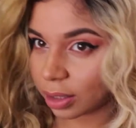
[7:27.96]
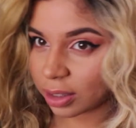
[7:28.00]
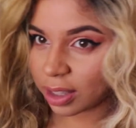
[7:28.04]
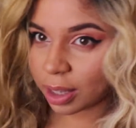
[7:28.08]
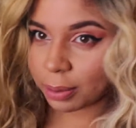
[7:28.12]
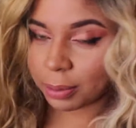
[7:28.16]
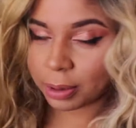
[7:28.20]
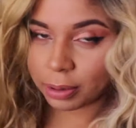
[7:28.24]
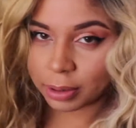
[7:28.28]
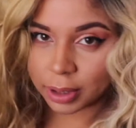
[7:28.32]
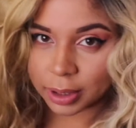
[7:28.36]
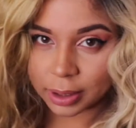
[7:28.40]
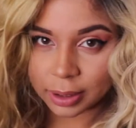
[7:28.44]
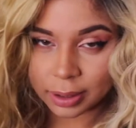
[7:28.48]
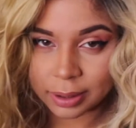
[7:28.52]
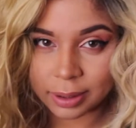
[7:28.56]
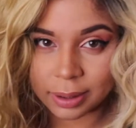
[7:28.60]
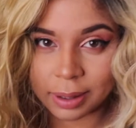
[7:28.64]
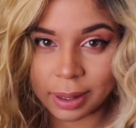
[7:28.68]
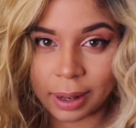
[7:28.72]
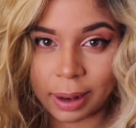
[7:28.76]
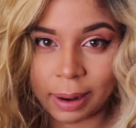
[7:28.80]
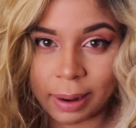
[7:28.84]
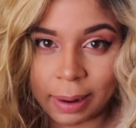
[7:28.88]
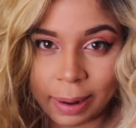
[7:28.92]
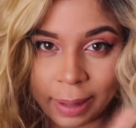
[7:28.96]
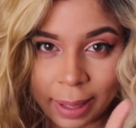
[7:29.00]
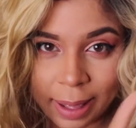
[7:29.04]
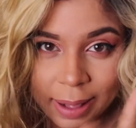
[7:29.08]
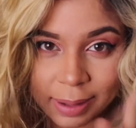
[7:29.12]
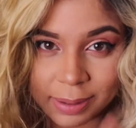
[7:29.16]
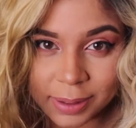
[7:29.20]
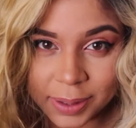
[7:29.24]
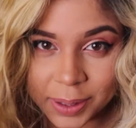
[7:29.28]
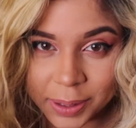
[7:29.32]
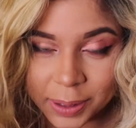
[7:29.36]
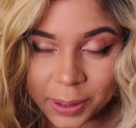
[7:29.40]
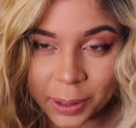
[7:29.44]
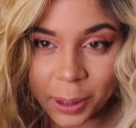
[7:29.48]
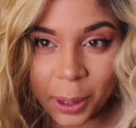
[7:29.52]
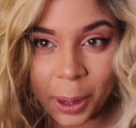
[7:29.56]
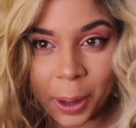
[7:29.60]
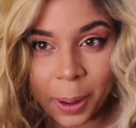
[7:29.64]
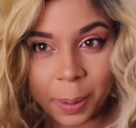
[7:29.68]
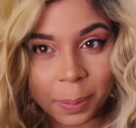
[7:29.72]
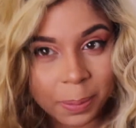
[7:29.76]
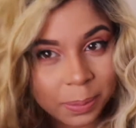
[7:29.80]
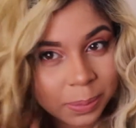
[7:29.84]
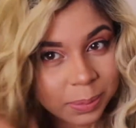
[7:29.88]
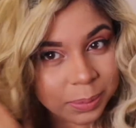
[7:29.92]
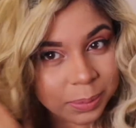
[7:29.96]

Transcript: Don't worry, that's gonna go.